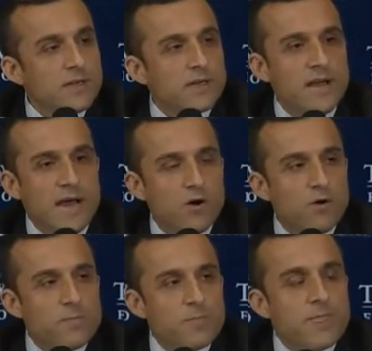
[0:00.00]

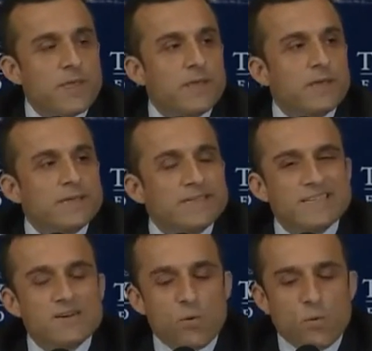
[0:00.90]
Now,
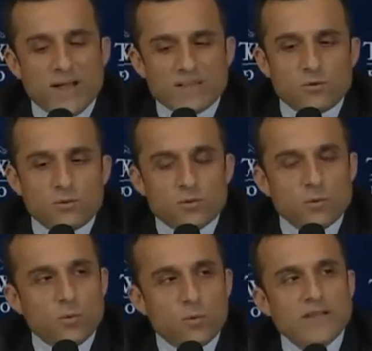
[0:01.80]

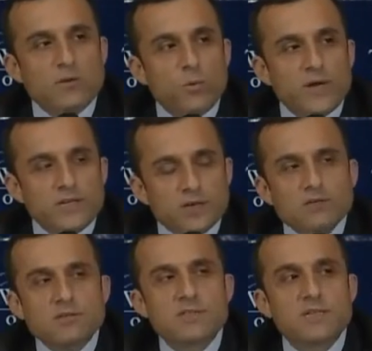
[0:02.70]
what we
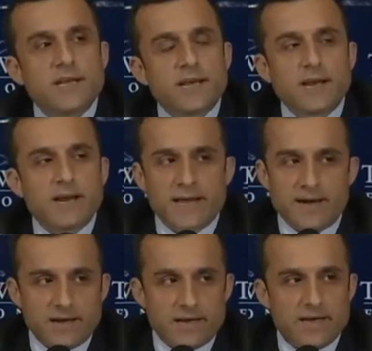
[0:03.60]
don't see
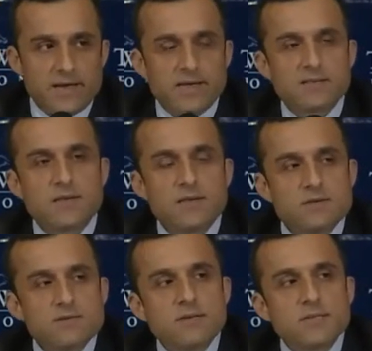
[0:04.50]
clearly is a
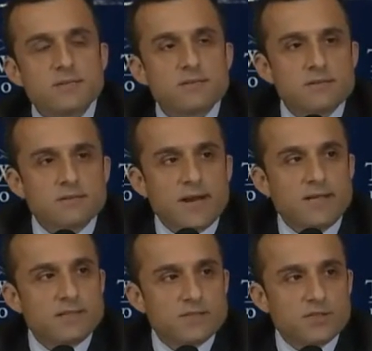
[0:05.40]
U.S.
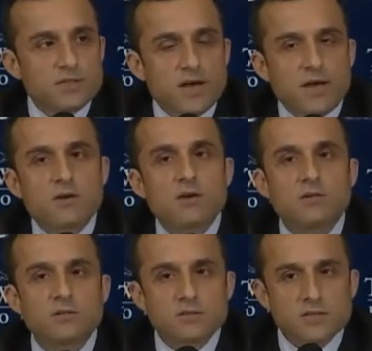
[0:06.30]
strategy, a
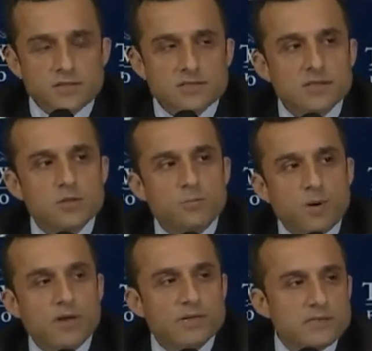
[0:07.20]
consistent
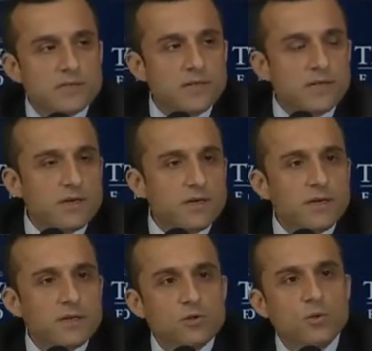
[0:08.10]
policy
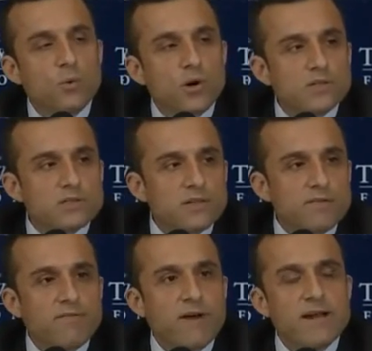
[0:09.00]
towards the
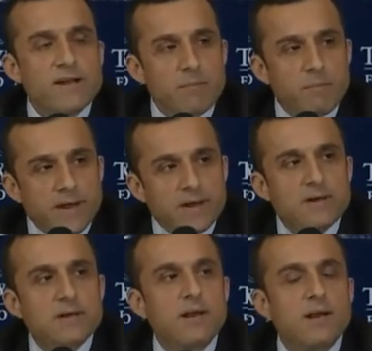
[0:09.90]

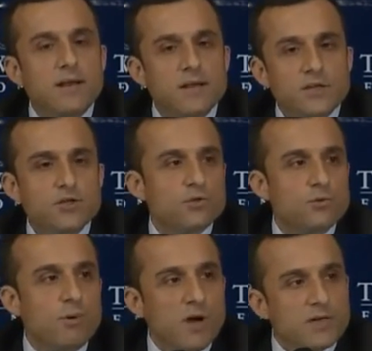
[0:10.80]
fundamental
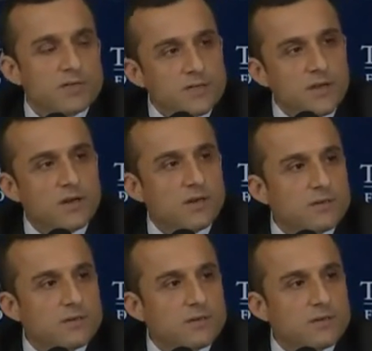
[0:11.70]
issue, Pakistan.